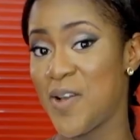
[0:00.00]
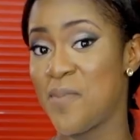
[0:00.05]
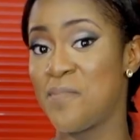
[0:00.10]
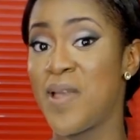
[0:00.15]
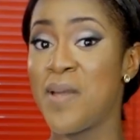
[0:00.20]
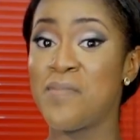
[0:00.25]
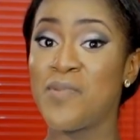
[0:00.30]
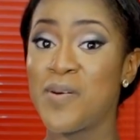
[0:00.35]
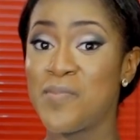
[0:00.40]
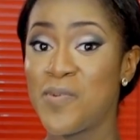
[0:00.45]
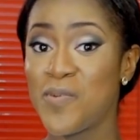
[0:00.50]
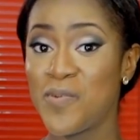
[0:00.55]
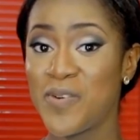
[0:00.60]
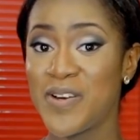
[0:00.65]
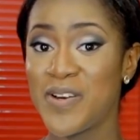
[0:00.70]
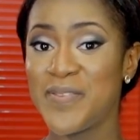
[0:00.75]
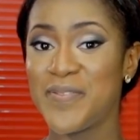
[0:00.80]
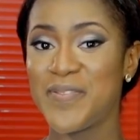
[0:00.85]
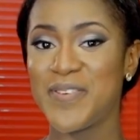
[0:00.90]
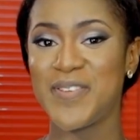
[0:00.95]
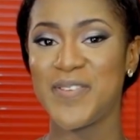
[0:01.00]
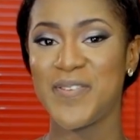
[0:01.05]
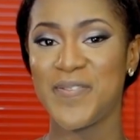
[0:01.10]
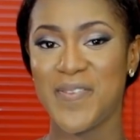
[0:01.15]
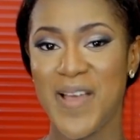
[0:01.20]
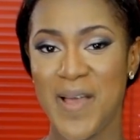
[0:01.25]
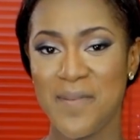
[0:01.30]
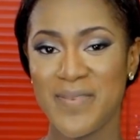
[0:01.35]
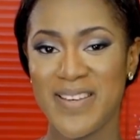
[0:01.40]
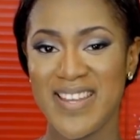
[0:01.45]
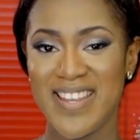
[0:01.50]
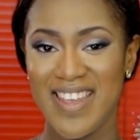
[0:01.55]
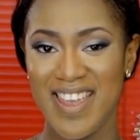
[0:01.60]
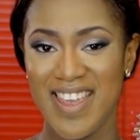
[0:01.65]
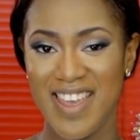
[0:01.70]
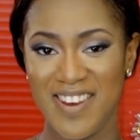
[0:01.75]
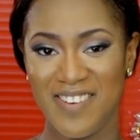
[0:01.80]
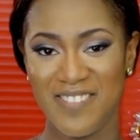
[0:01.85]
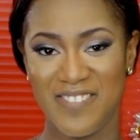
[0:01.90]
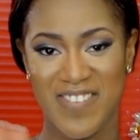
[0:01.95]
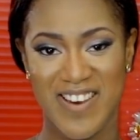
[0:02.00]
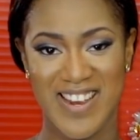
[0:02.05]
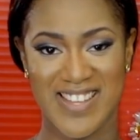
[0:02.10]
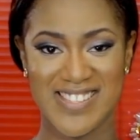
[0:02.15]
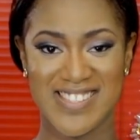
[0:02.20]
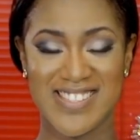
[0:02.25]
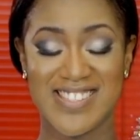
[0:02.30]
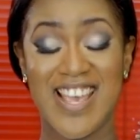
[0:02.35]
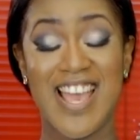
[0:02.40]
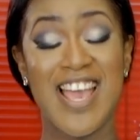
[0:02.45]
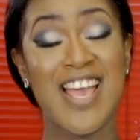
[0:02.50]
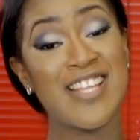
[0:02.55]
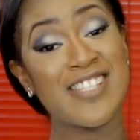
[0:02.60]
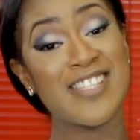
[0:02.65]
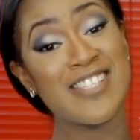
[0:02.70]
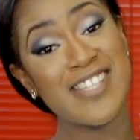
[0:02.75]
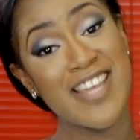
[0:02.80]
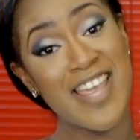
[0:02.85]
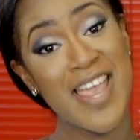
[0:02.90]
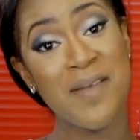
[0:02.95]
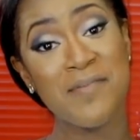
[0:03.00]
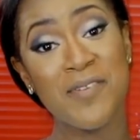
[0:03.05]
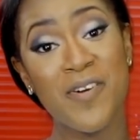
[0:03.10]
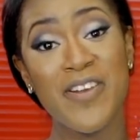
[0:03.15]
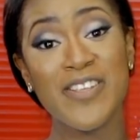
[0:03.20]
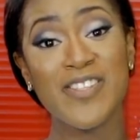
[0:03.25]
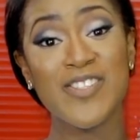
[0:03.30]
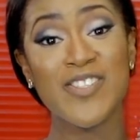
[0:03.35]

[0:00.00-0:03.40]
a memorable one for your family and friends. Today I'm going